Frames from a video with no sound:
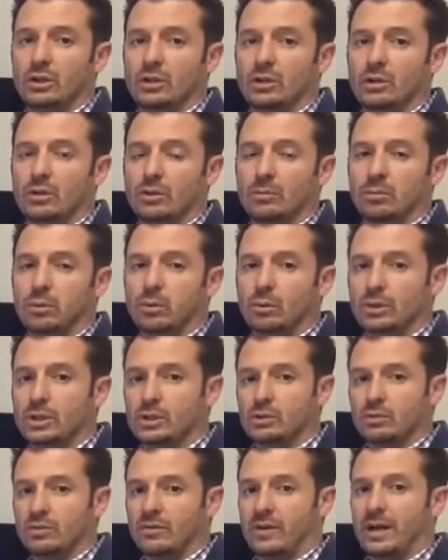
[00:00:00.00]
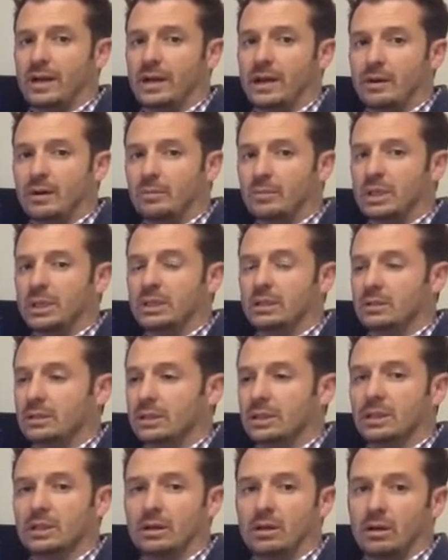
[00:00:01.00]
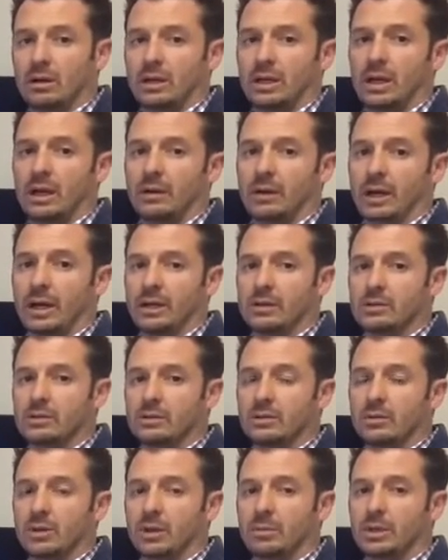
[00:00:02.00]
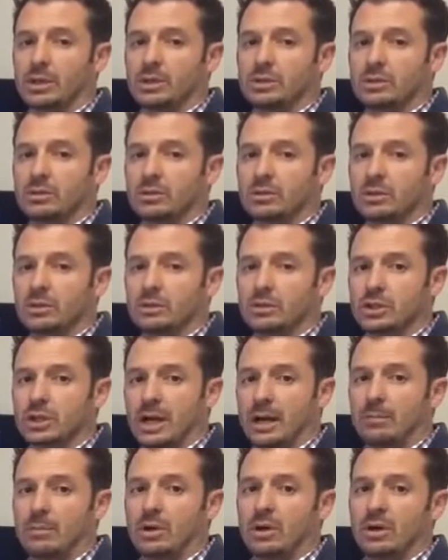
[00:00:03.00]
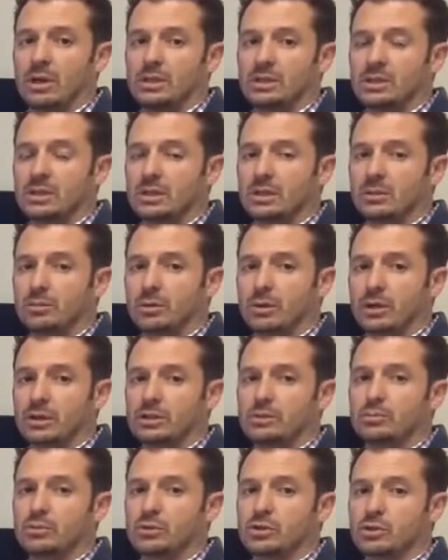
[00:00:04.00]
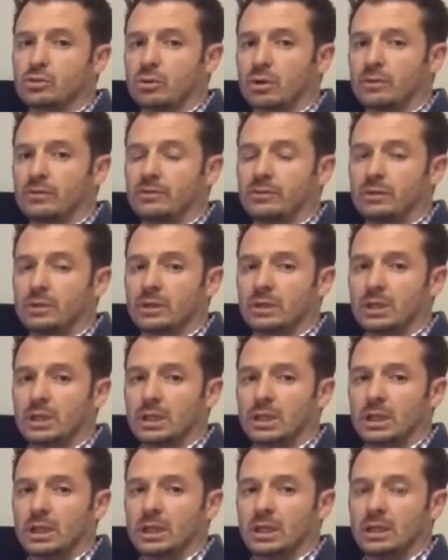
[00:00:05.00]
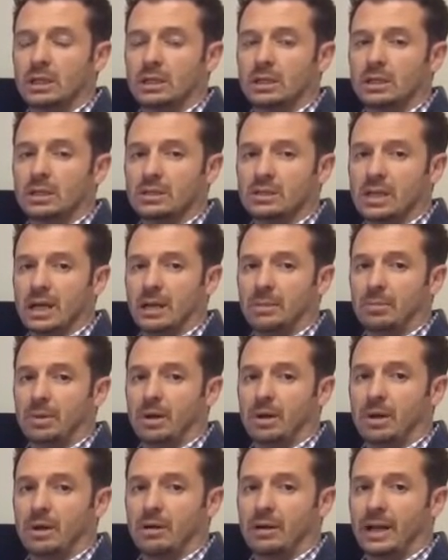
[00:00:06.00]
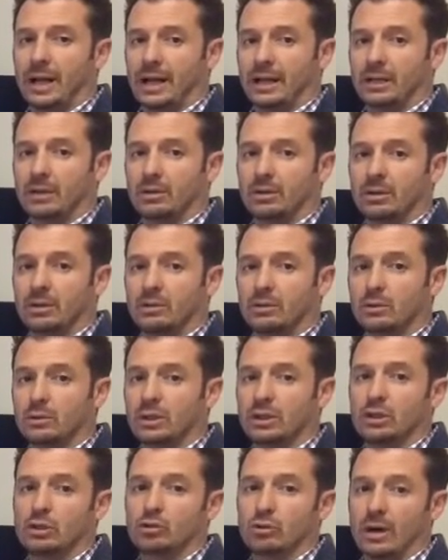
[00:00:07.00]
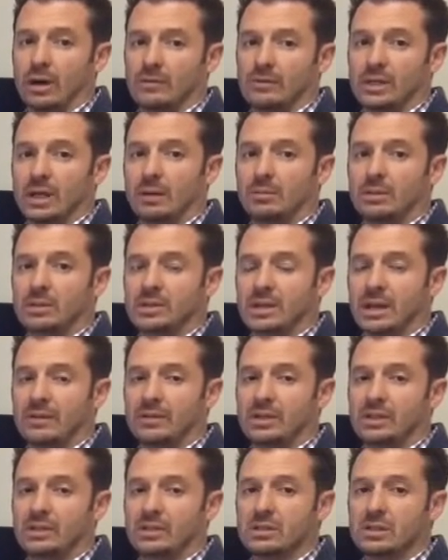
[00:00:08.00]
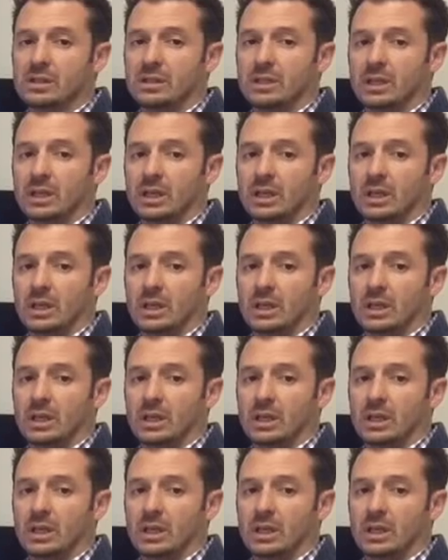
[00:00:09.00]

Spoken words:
your employees will find out immediately and call you out on it. So you want to make sure that your job costing, your production per square foot is on par and accurate, including the drive time, because obviously